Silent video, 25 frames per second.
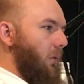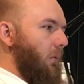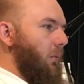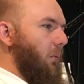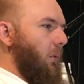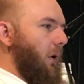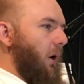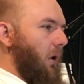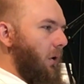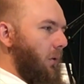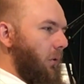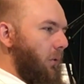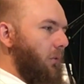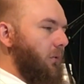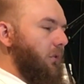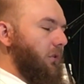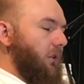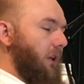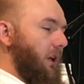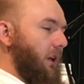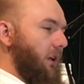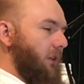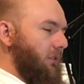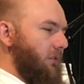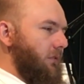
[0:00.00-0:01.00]
wow,
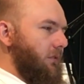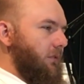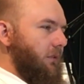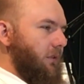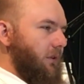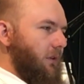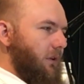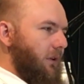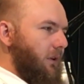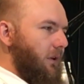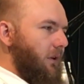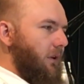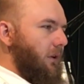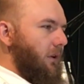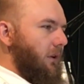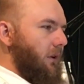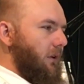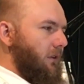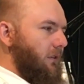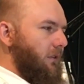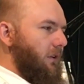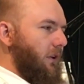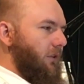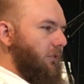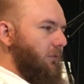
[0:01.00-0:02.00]
yes,
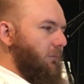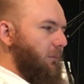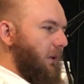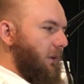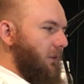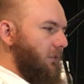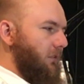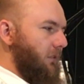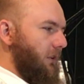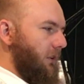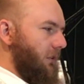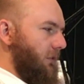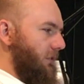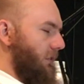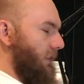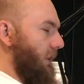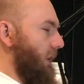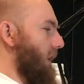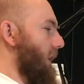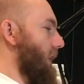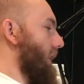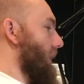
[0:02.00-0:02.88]
it does make sense.